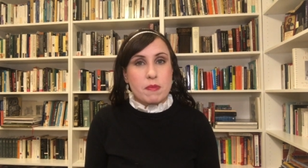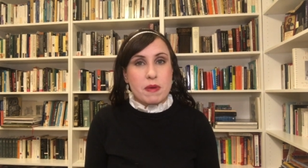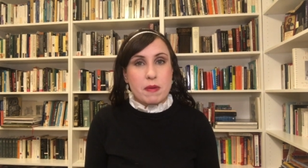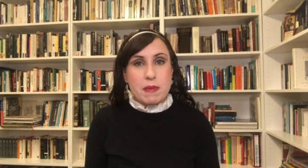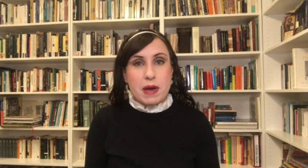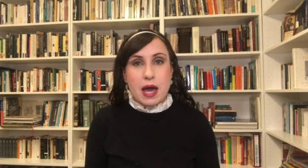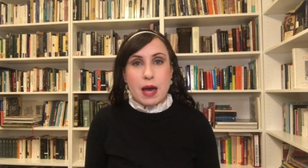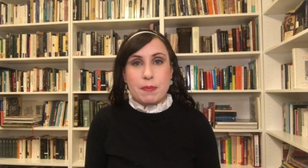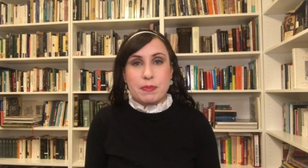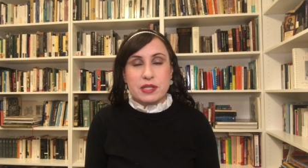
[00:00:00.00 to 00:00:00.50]
I'm
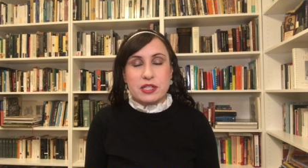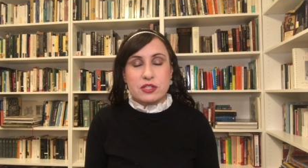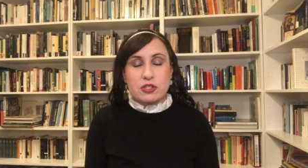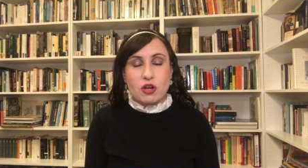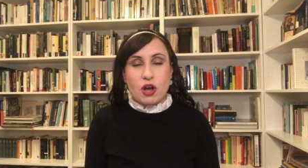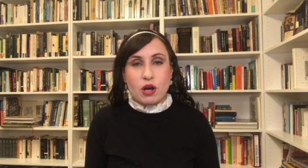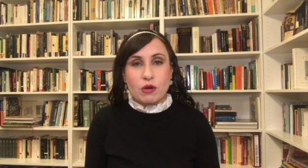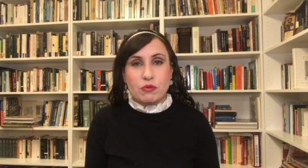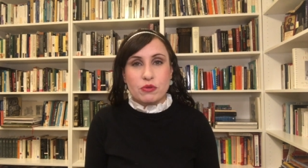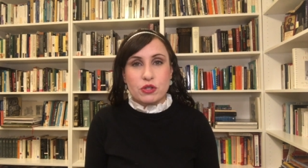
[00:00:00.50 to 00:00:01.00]
happy to
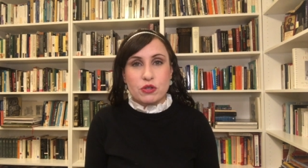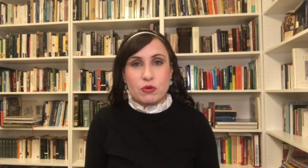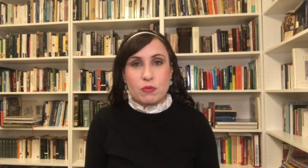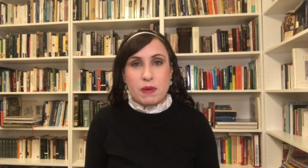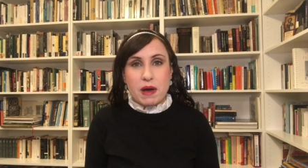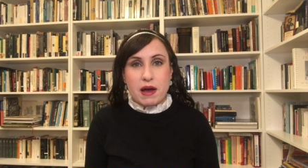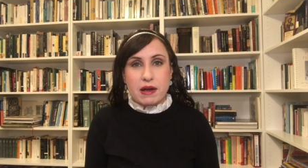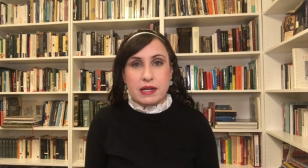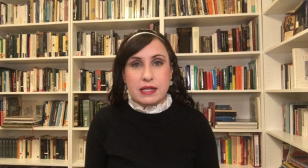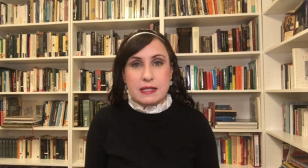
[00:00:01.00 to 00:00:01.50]
talk with you
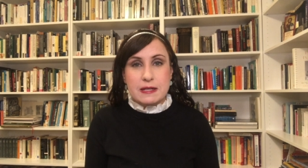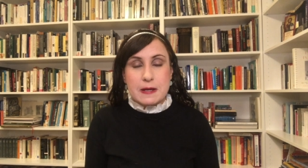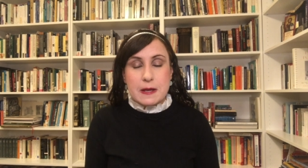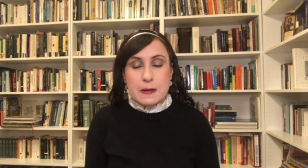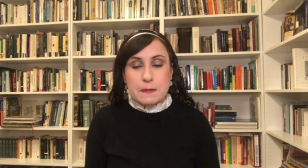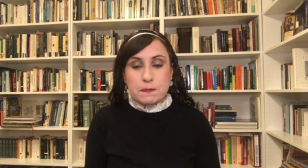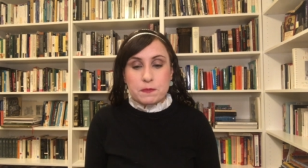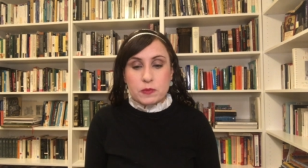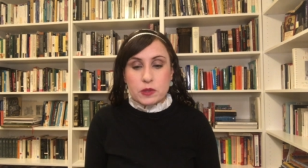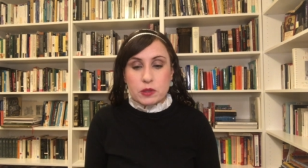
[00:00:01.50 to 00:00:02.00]
about it,
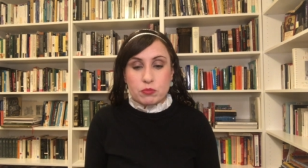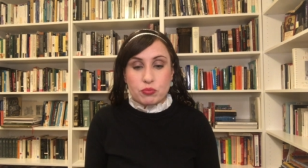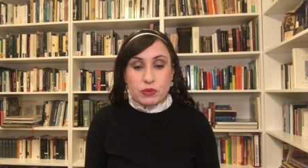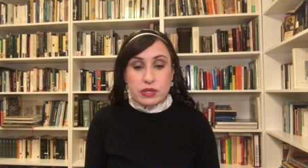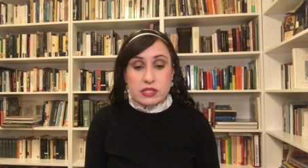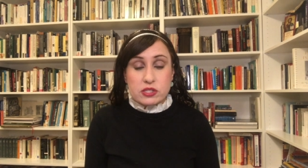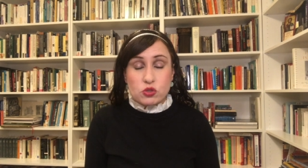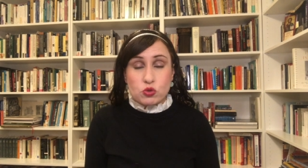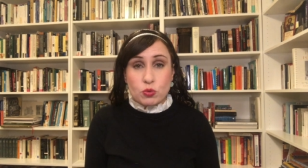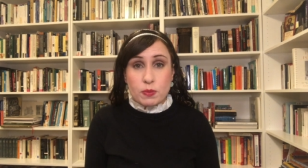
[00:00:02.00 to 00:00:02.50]

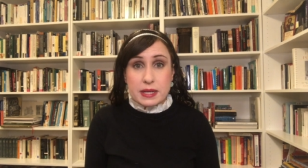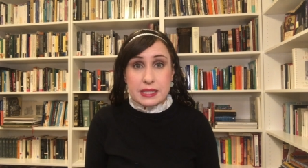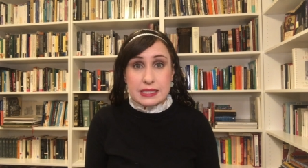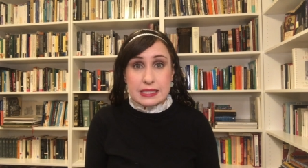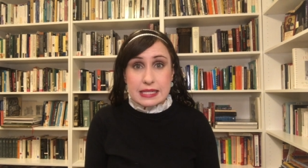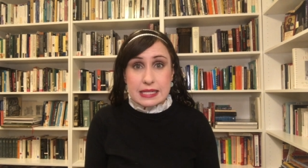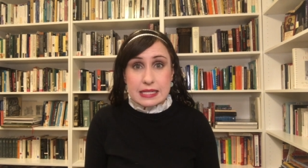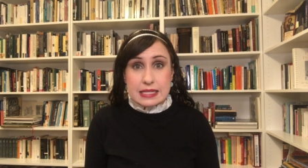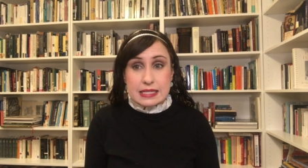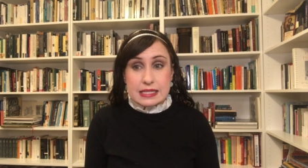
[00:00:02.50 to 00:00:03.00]
brainstorm
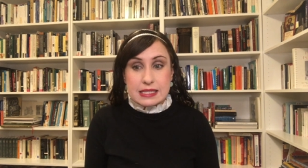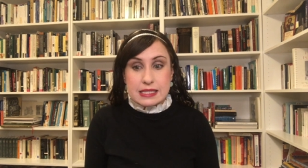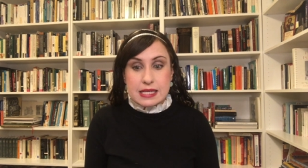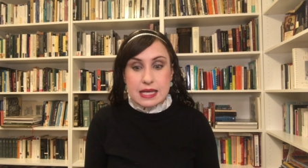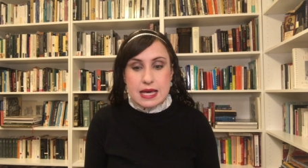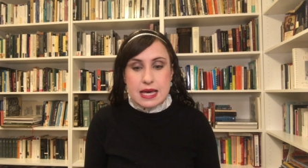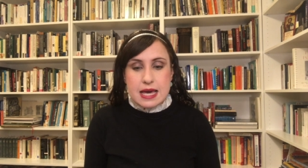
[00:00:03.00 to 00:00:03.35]
ideas